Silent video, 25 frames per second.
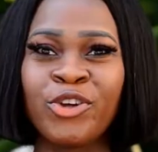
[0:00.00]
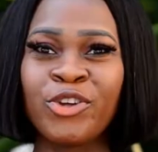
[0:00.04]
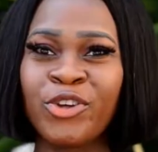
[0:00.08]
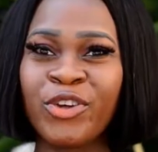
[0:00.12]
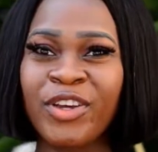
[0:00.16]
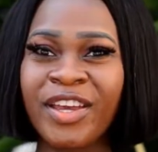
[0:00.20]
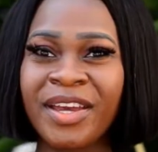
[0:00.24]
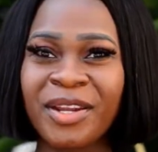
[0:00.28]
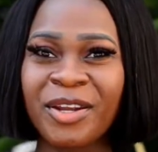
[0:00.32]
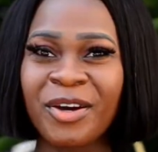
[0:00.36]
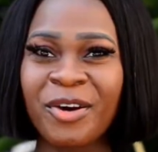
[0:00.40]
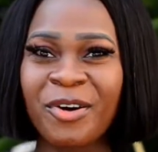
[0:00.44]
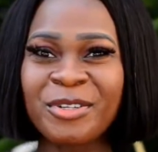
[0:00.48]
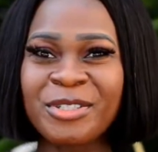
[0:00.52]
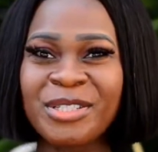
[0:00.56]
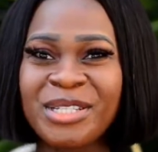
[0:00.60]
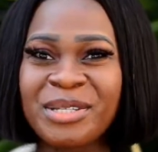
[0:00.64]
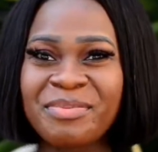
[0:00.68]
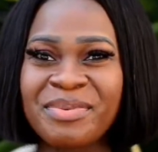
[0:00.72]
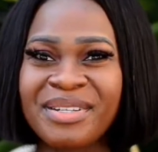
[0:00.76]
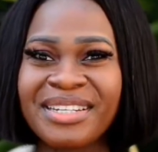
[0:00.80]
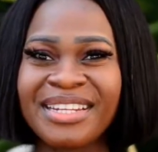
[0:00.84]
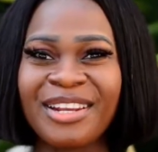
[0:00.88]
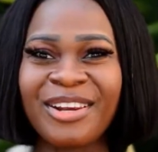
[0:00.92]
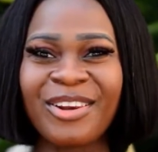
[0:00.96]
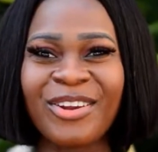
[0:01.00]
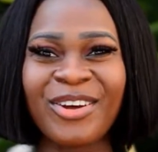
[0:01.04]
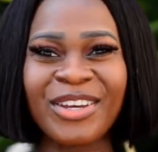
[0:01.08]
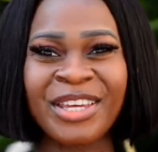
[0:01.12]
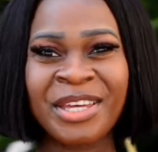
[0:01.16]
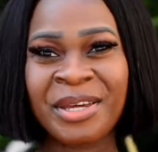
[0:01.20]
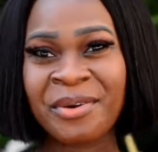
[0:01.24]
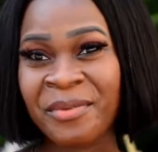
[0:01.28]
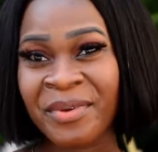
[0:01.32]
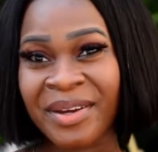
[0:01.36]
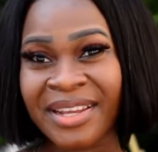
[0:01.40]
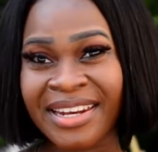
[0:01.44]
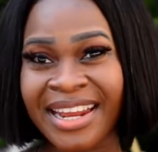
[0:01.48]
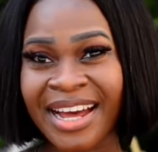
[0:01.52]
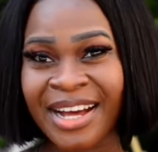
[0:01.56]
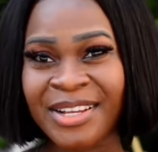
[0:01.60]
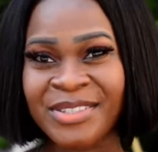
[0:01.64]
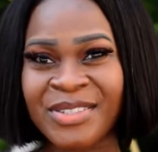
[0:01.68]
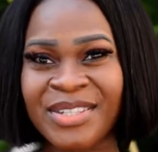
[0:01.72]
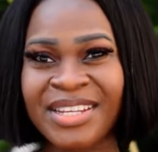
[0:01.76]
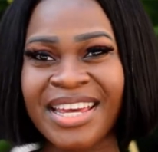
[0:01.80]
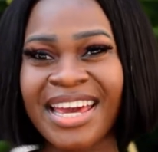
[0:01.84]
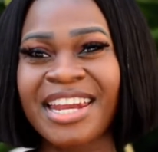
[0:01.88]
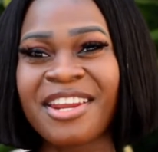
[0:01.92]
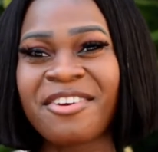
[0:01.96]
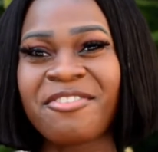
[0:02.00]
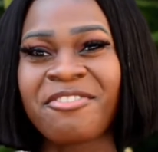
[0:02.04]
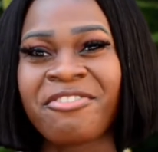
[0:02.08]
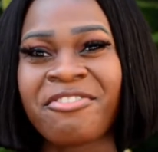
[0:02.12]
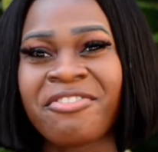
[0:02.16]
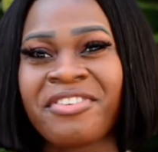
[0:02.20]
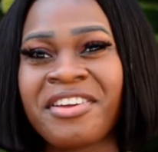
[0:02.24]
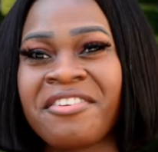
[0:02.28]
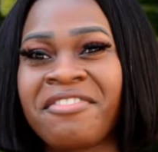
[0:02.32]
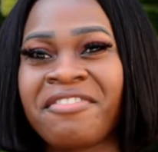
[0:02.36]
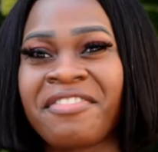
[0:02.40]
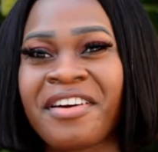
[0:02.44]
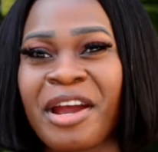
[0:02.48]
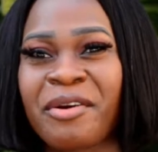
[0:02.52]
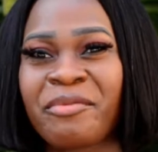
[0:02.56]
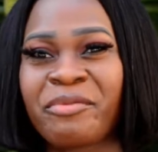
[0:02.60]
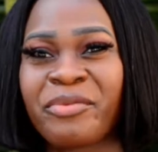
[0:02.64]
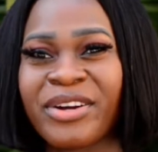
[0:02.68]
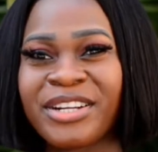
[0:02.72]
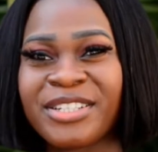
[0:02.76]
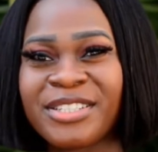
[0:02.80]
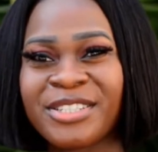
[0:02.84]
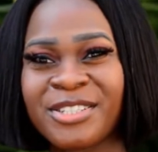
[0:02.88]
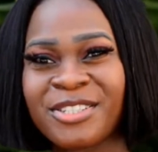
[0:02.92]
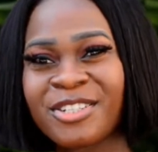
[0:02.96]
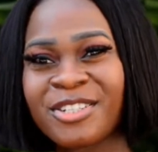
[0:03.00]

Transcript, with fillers: You can also be the lucky winner to get a free fibroid